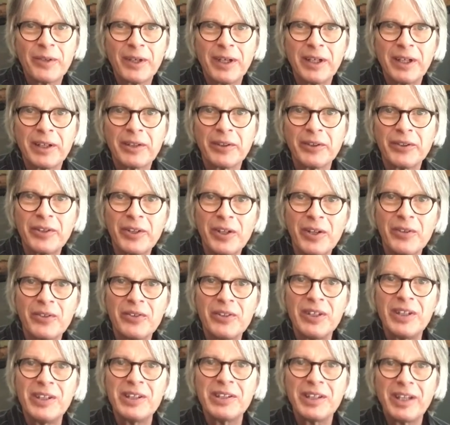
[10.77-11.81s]
Uncle
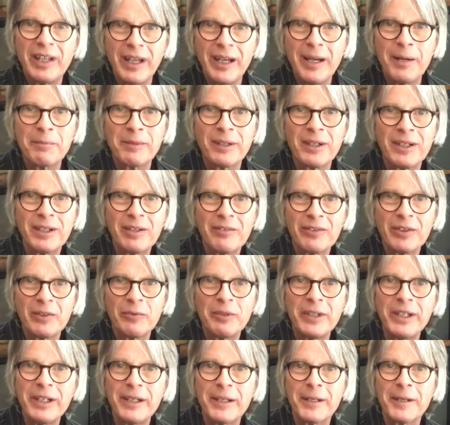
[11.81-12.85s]
Jonesy's Camera of the
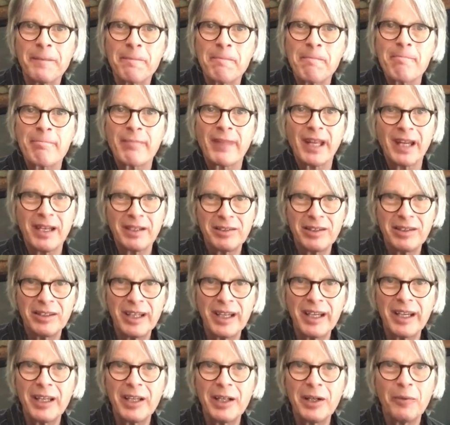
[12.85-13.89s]
Week. And
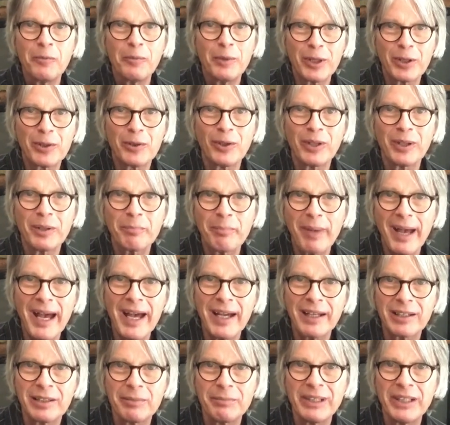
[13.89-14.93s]
today we're going back
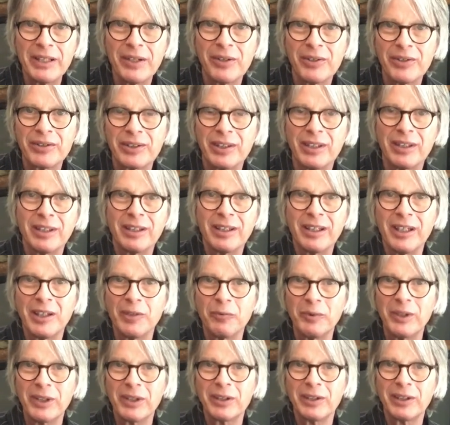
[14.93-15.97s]
to Minolta and
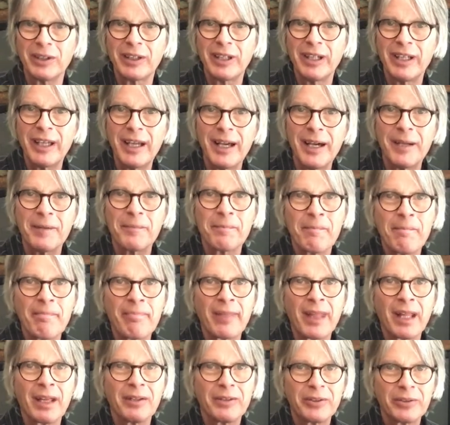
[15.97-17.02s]
we are looking at
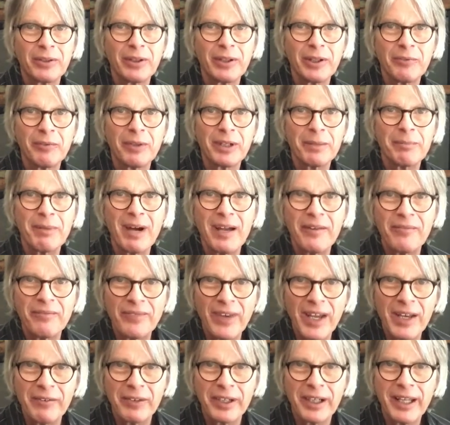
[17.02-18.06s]
truly one of my
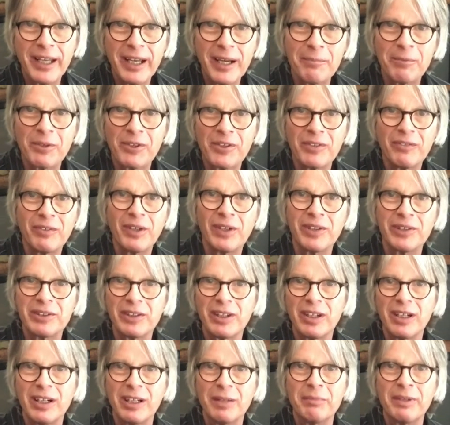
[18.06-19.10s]
favorite cameras of all
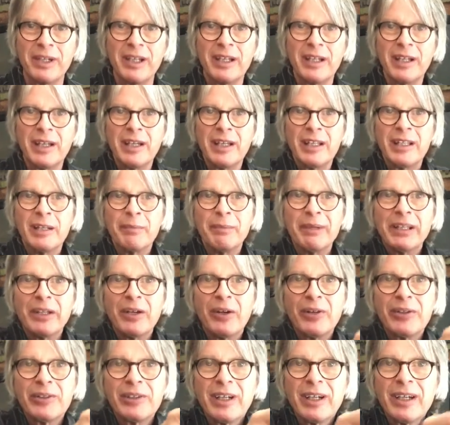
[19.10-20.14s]
time, the
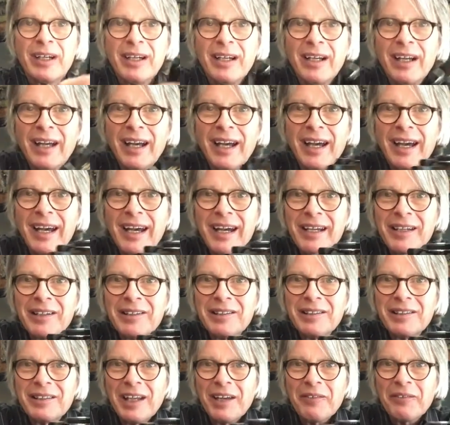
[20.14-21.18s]
Minolta
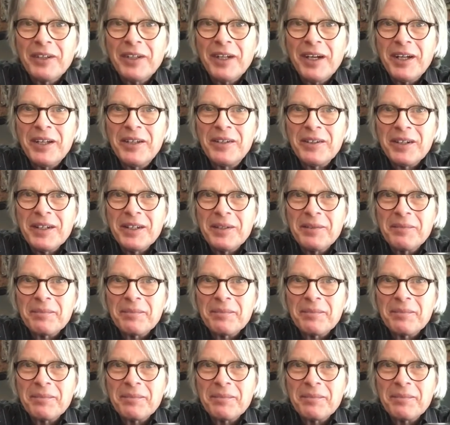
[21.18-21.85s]
X-700.